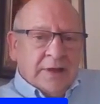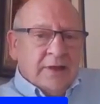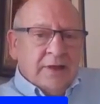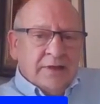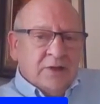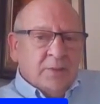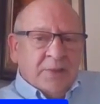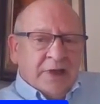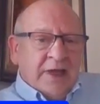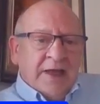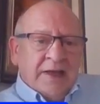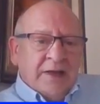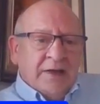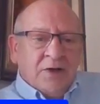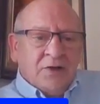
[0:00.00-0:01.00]
you'll be
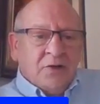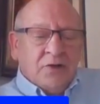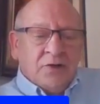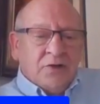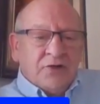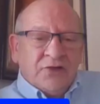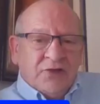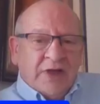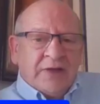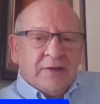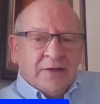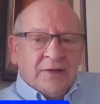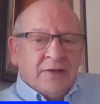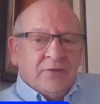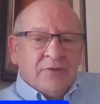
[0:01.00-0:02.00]
gaining an
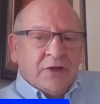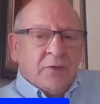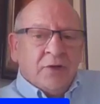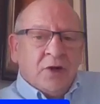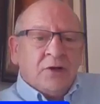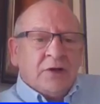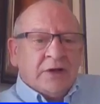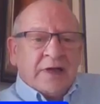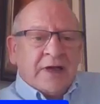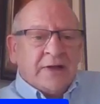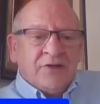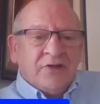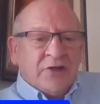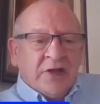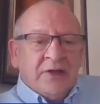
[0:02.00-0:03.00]
understanding of your
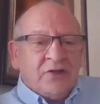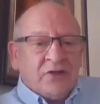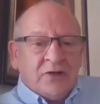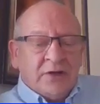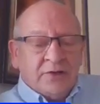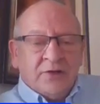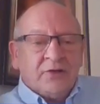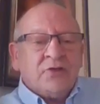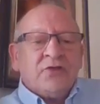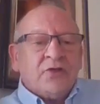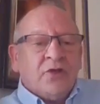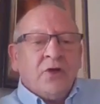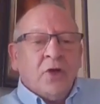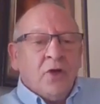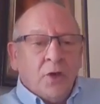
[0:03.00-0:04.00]
organisation and the
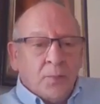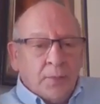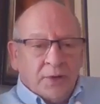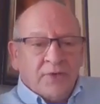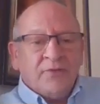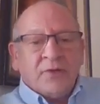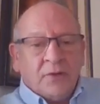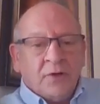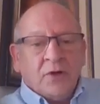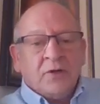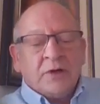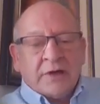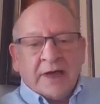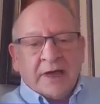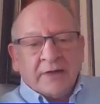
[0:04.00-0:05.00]
scope of your
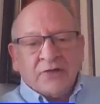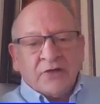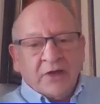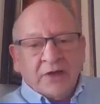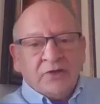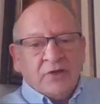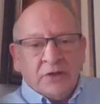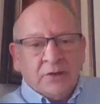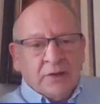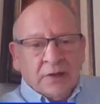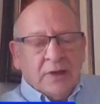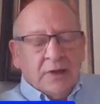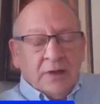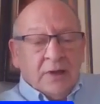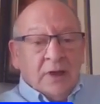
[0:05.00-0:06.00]
organisation.
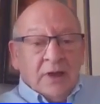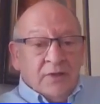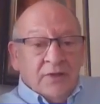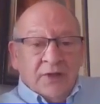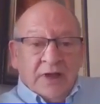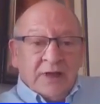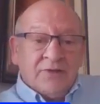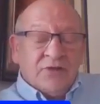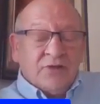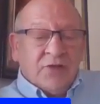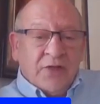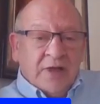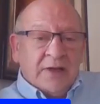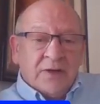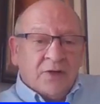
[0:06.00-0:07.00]
That's
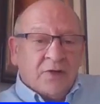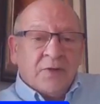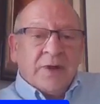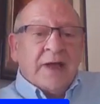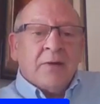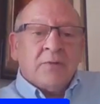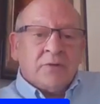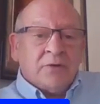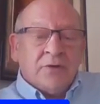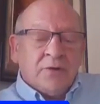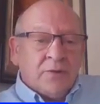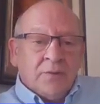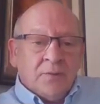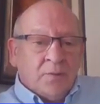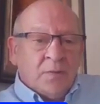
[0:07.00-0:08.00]
that ground
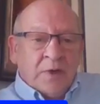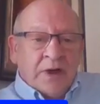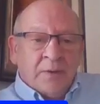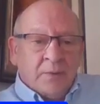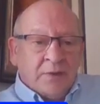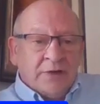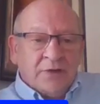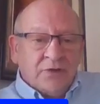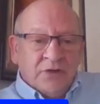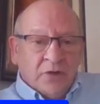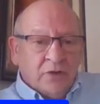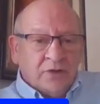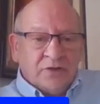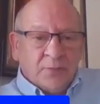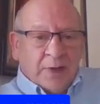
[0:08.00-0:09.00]
where we
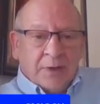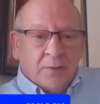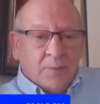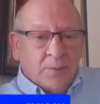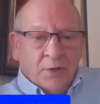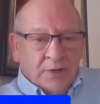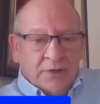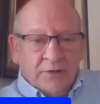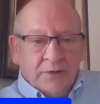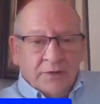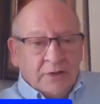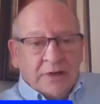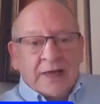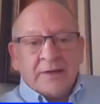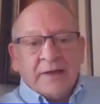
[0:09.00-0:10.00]
talked about putting the
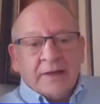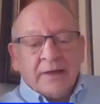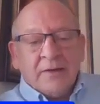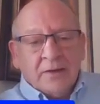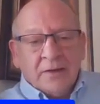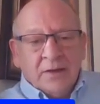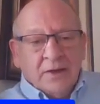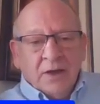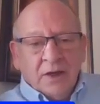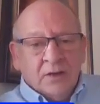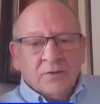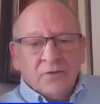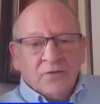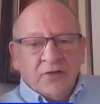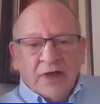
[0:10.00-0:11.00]
ladder
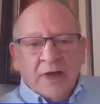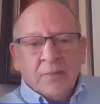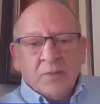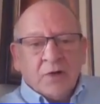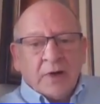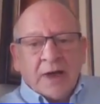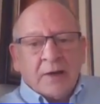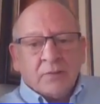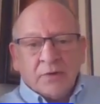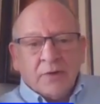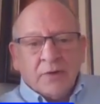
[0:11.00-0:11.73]
on firm ground,